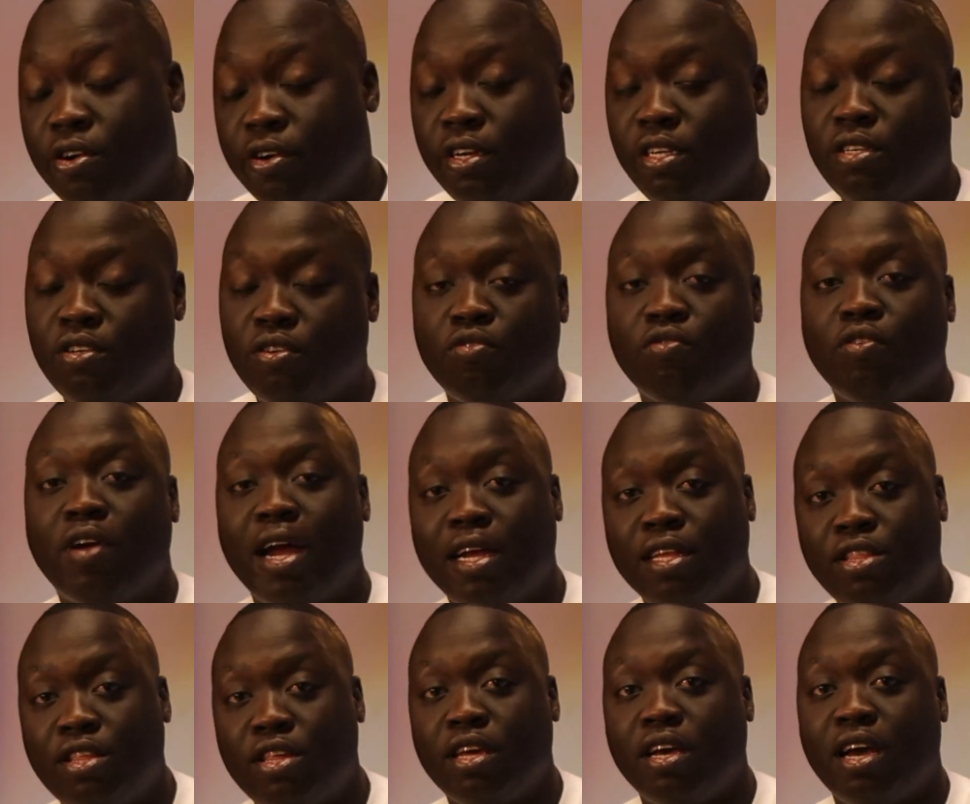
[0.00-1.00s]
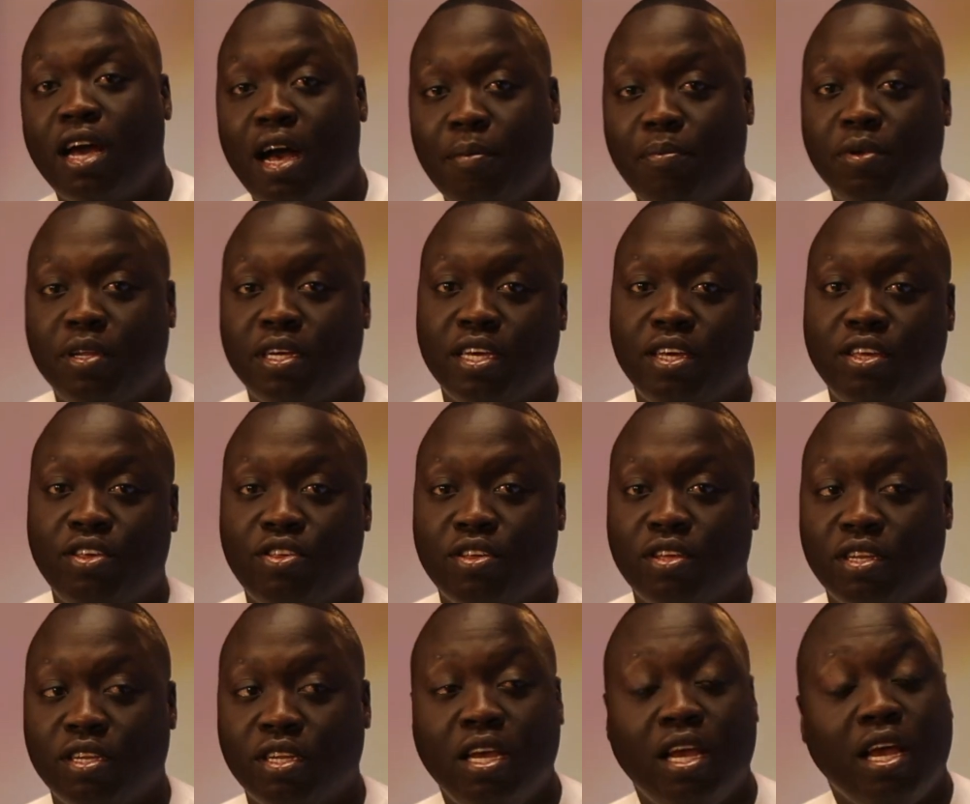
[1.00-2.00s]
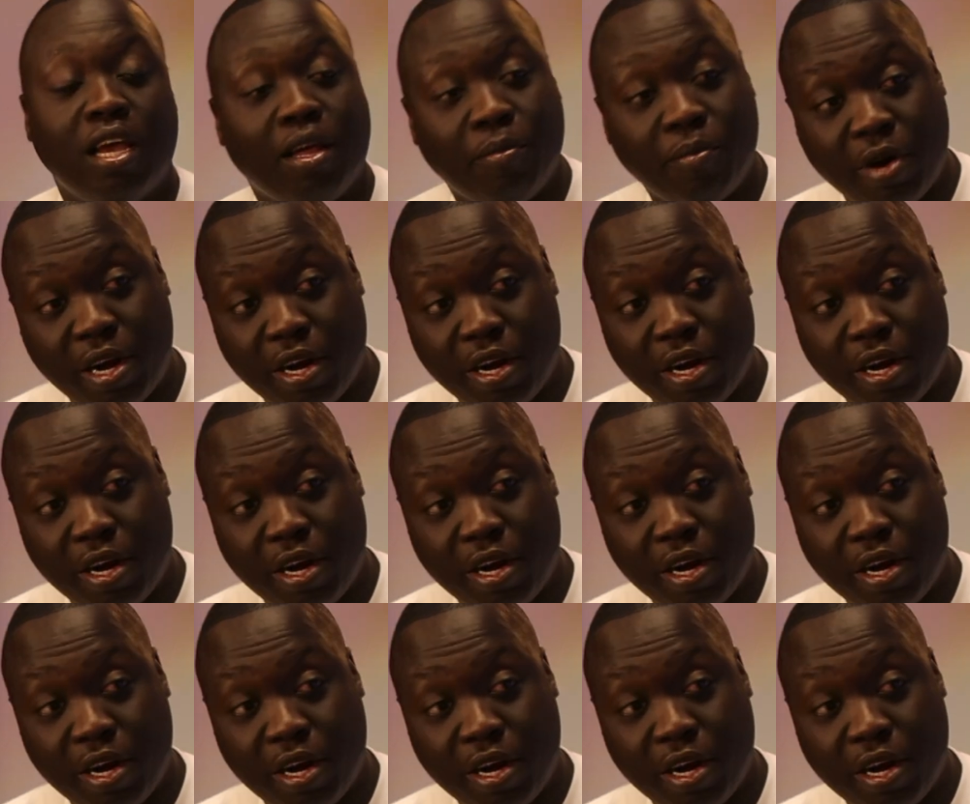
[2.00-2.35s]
the Curnte Rideshare application.